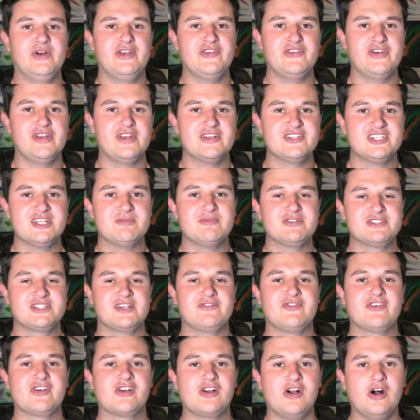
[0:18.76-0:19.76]
I decided to set
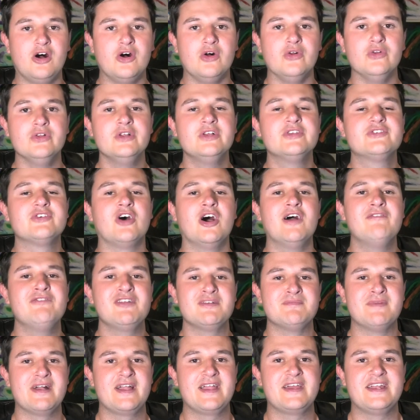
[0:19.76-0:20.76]
myself a goal to
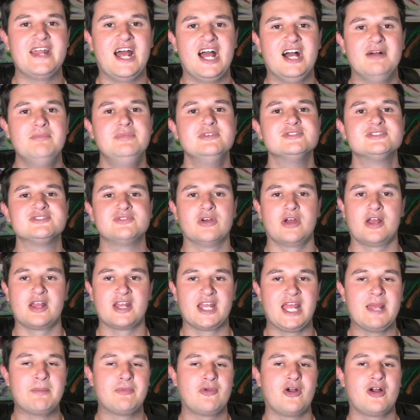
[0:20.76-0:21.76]
hopefully make it a habit so I
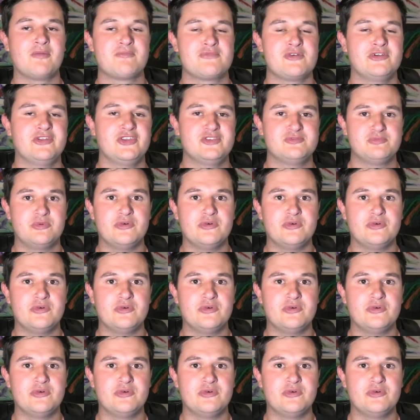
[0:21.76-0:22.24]
can keep going beyond this